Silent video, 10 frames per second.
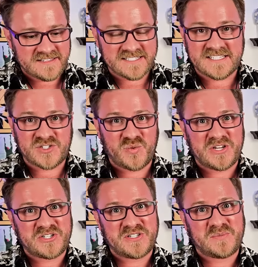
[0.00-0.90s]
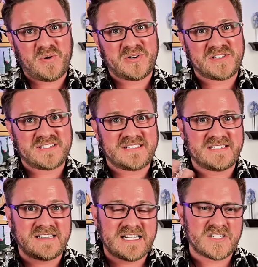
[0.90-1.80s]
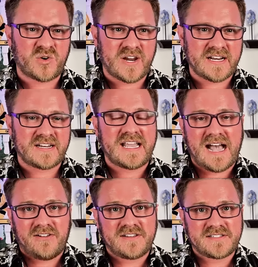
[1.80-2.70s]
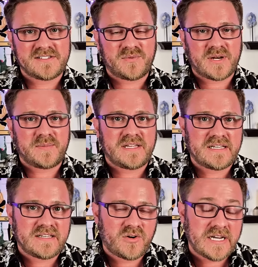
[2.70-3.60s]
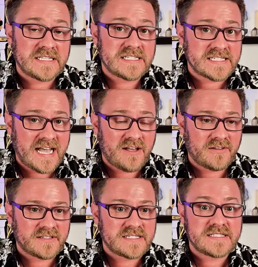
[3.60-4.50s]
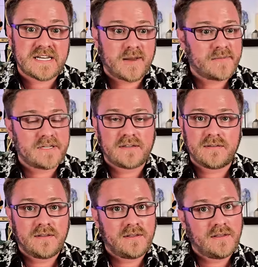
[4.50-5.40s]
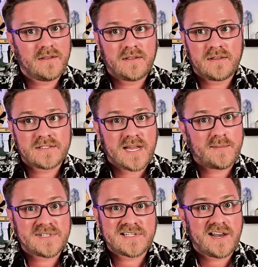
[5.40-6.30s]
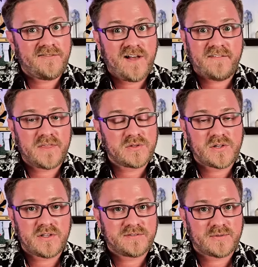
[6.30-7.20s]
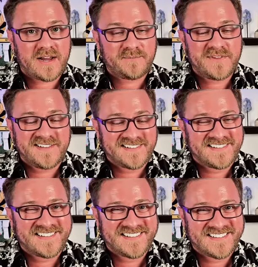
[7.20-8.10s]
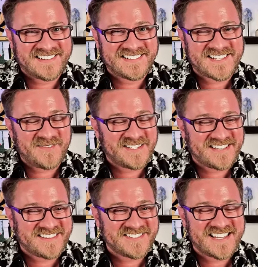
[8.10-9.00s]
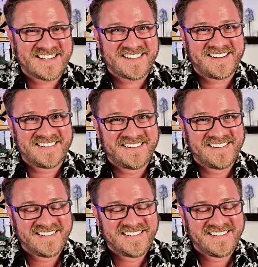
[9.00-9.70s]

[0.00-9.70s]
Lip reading: this situation, this person has created, callous is what I'm getting, created this callous, it's time to slough off those hooves, right? Time to get those out of there.